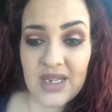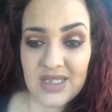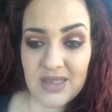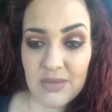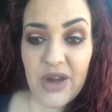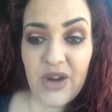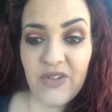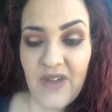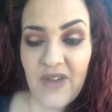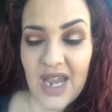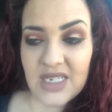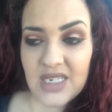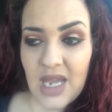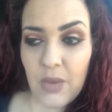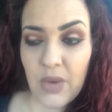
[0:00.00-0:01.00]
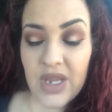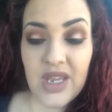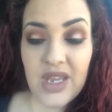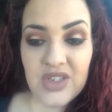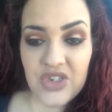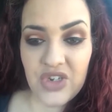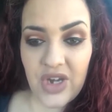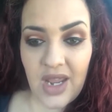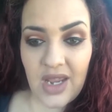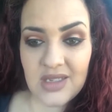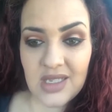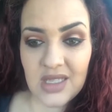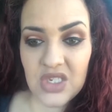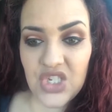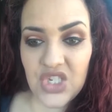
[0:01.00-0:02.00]
As a matter of fact, I went yesterday
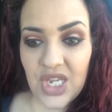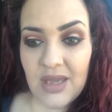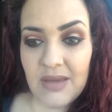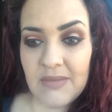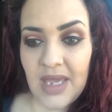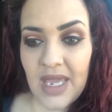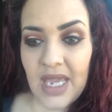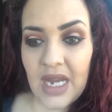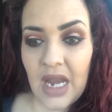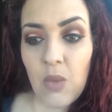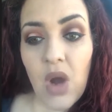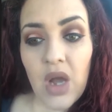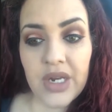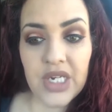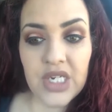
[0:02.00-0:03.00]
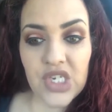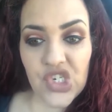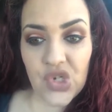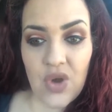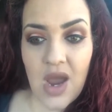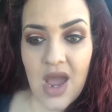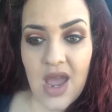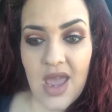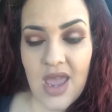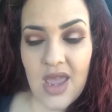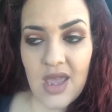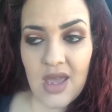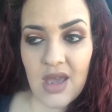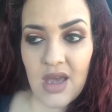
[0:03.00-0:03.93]
to the gym and I wanted to try